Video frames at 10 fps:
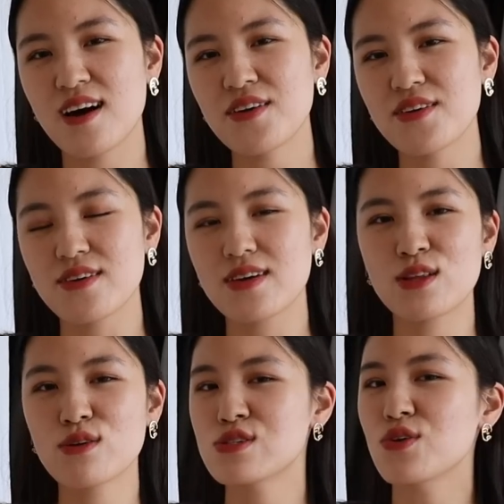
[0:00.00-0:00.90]
I don't know, it
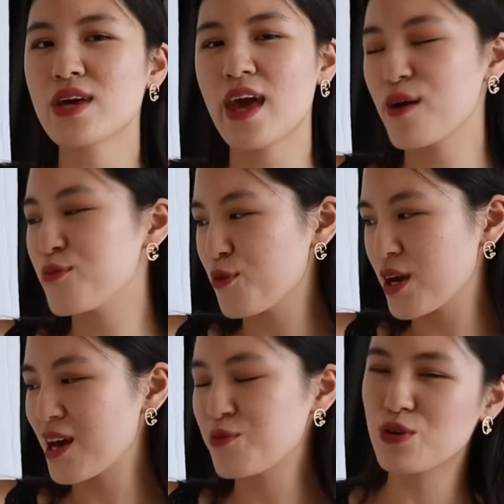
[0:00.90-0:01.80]
looks so
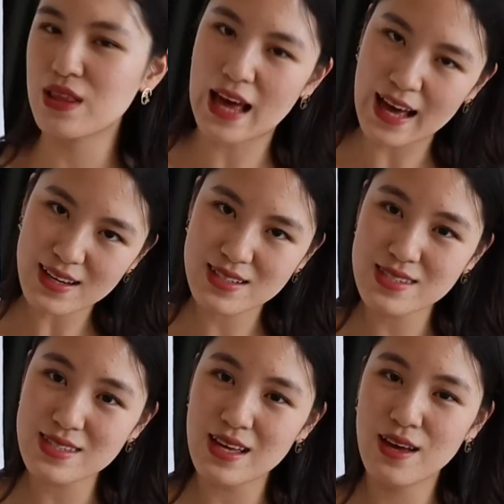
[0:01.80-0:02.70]
carefree and
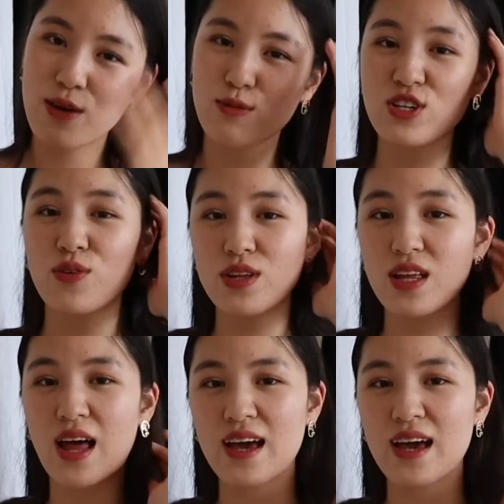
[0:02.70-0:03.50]
relaxed, which I really